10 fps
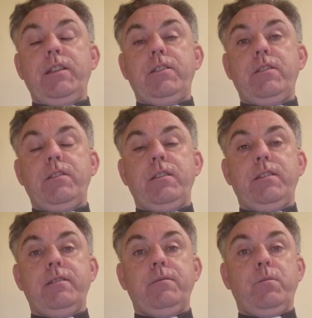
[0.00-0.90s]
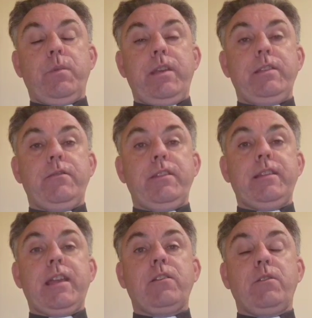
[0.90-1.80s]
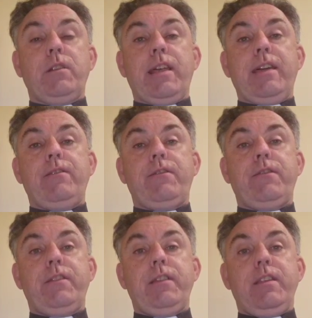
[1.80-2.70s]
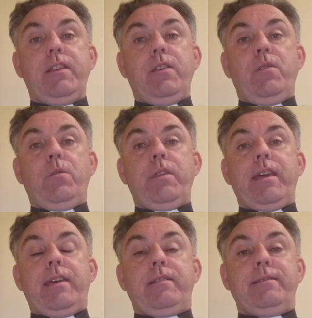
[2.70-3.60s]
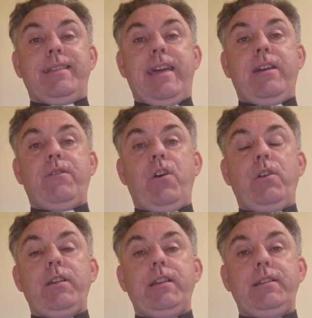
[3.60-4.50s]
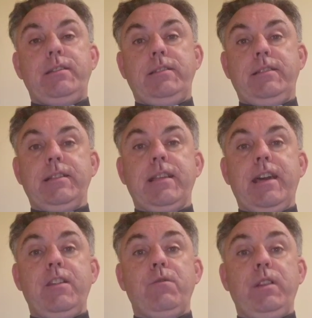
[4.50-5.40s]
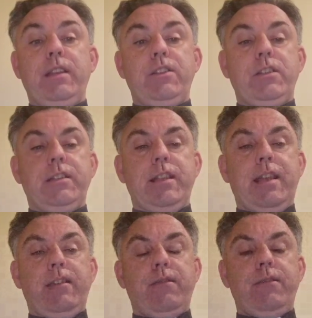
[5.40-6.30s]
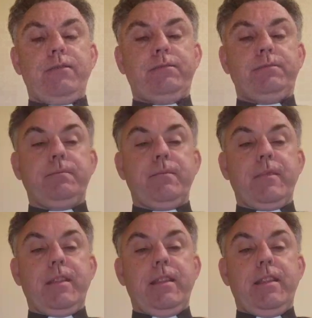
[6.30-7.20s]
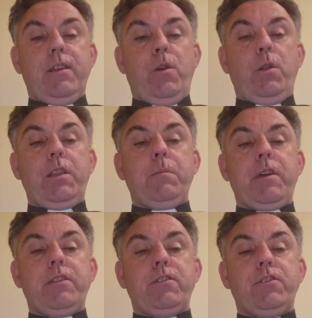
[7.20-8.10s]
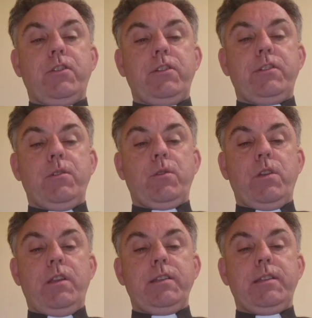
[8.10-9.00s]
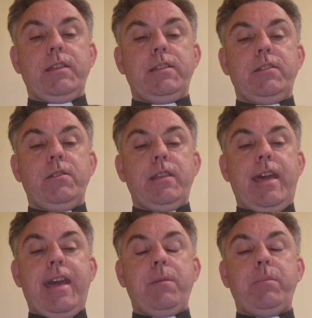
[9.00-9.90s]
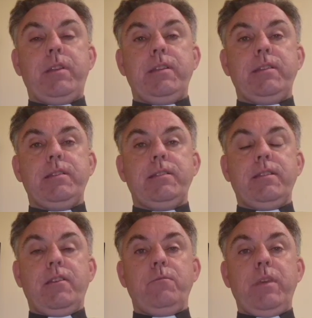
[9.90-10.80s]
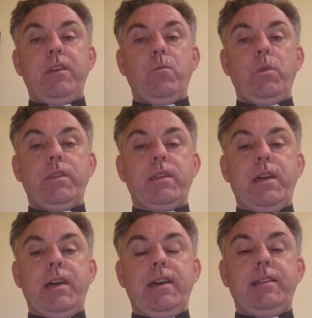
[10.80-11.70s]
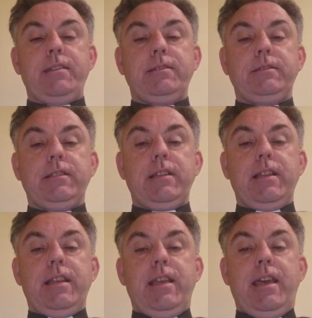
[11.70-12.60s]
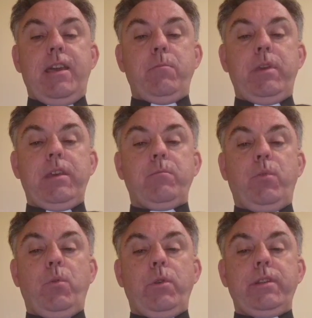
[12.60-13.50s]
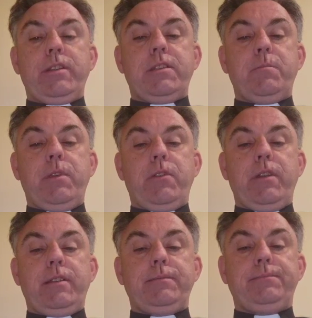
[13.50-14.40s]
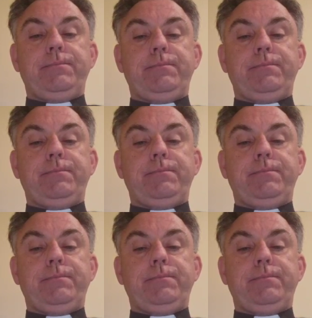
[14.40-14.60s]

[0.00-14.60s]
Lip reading: into the ways of the secular life or that half-hearted kind of religious life. Holy Mother Church, though, calls us to the happiness of being with God and being poor in spirit.